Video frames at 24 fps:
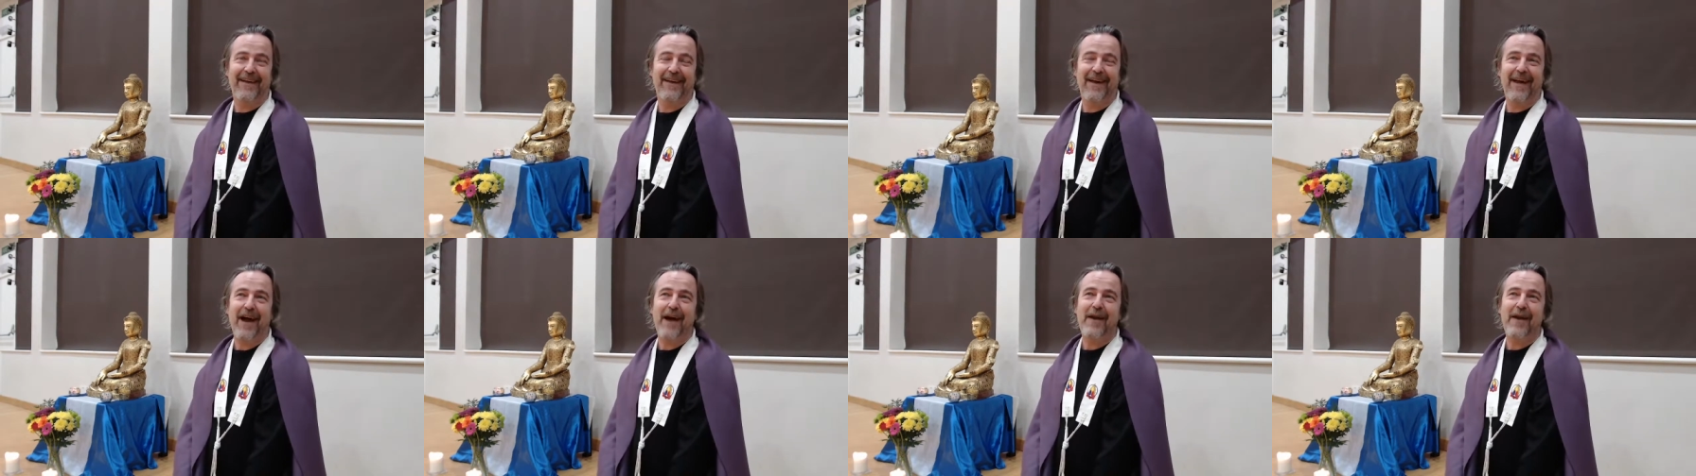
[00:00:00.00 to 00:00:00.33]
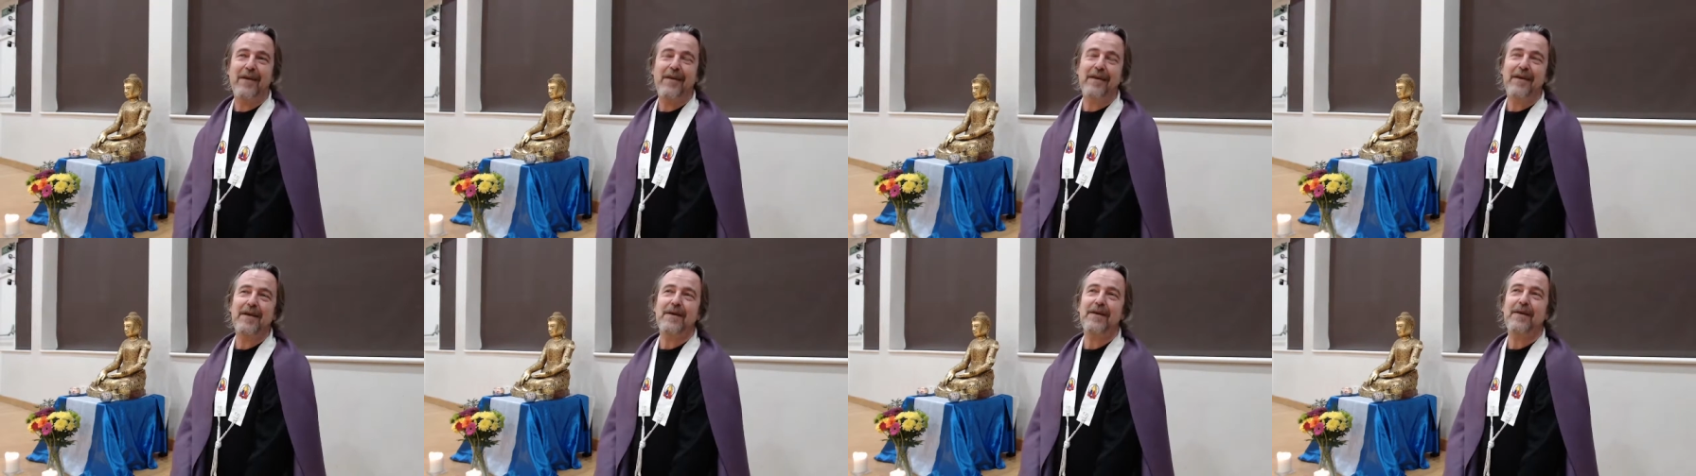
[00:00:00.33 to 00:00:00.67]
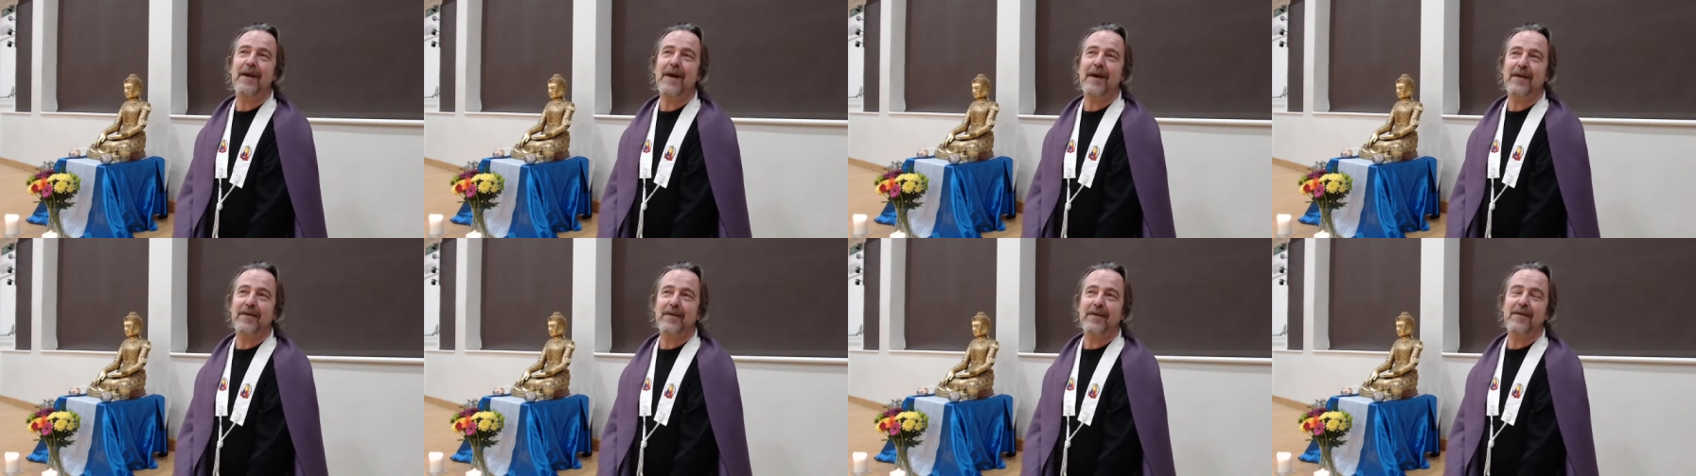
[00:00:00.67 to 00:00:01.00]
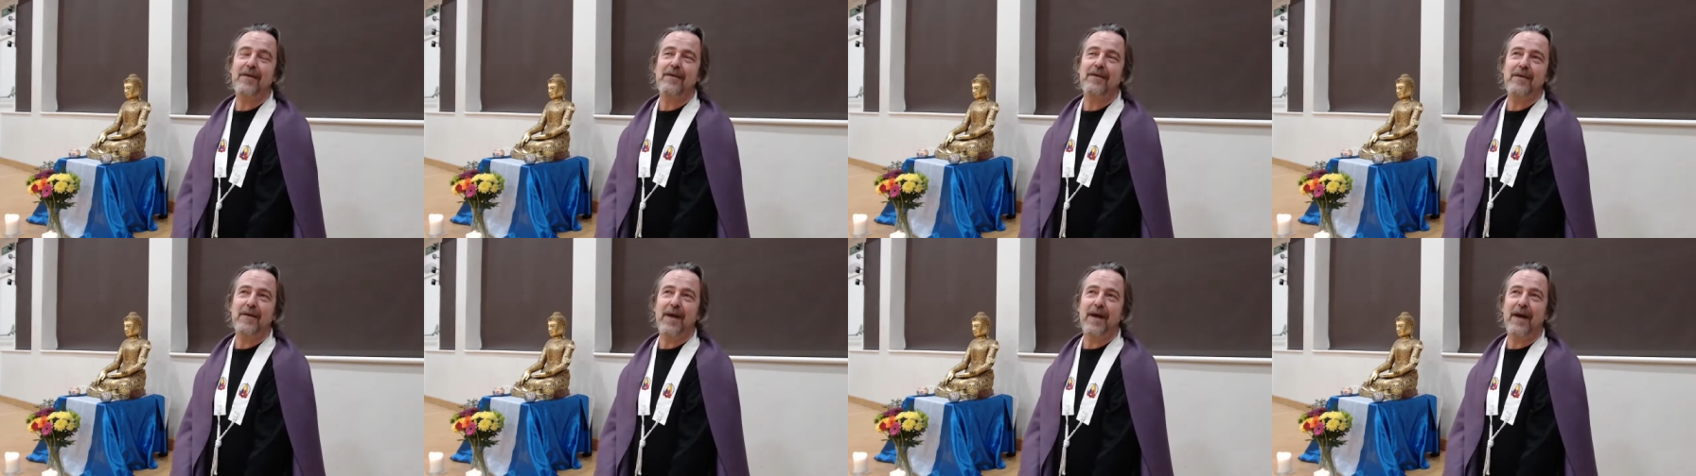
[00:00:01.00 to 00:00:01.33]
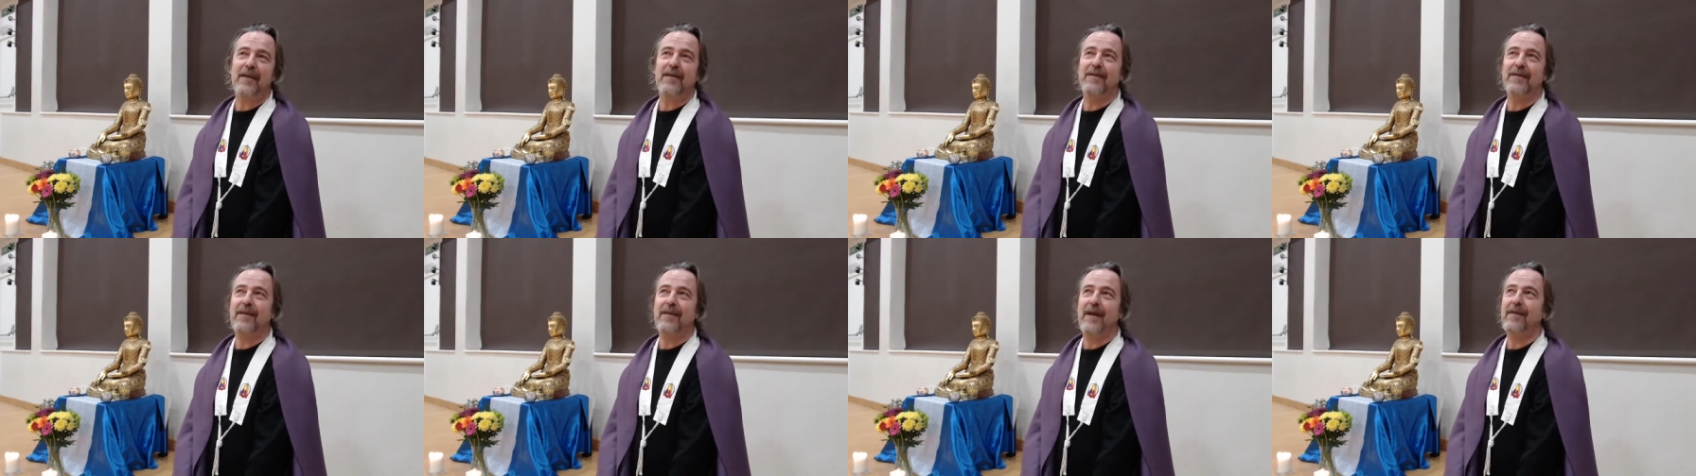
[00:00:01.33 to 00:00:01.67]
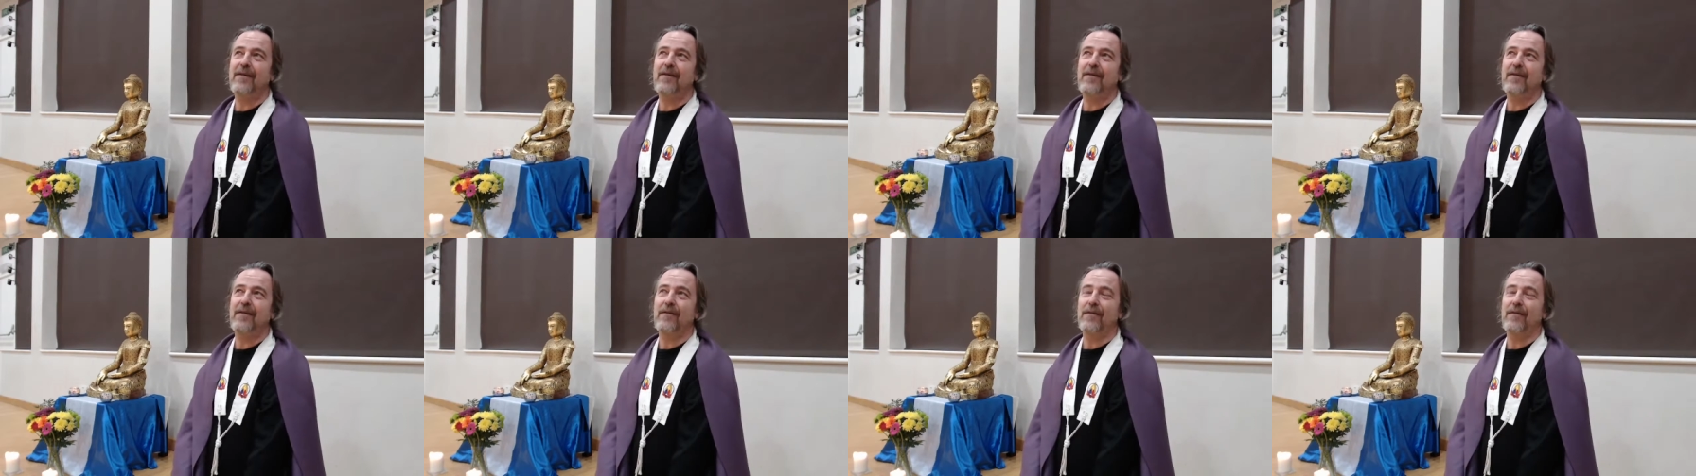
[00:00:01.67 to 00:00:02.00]
And I think you do get a
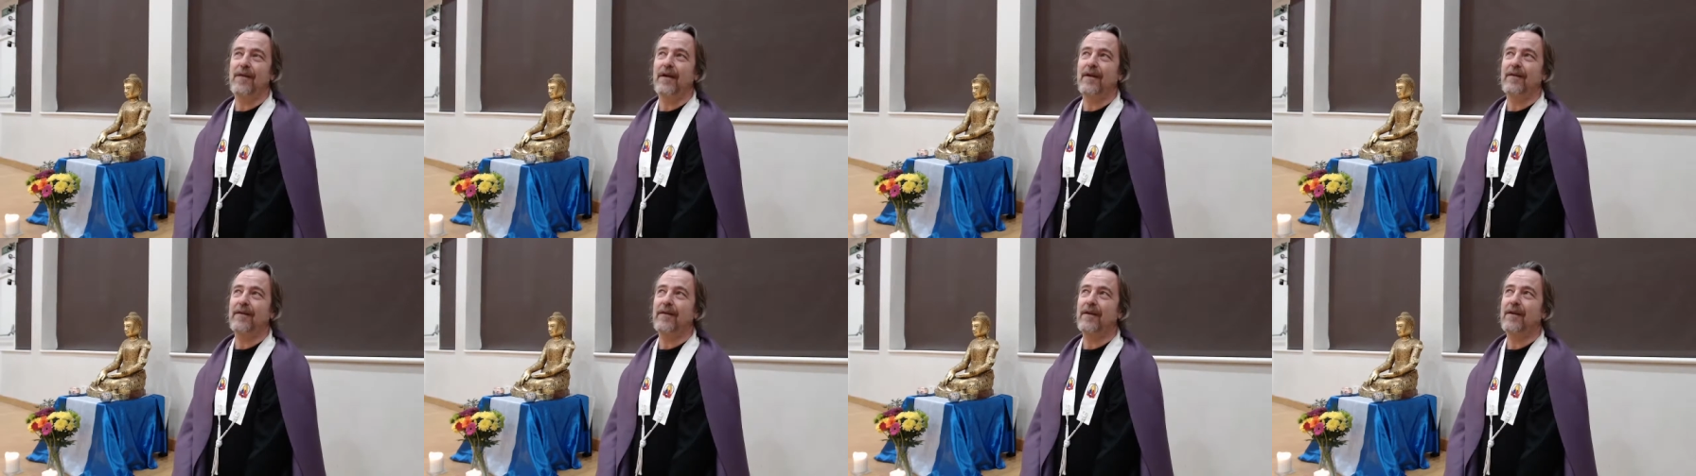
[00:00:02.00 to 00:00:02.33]
sense of this.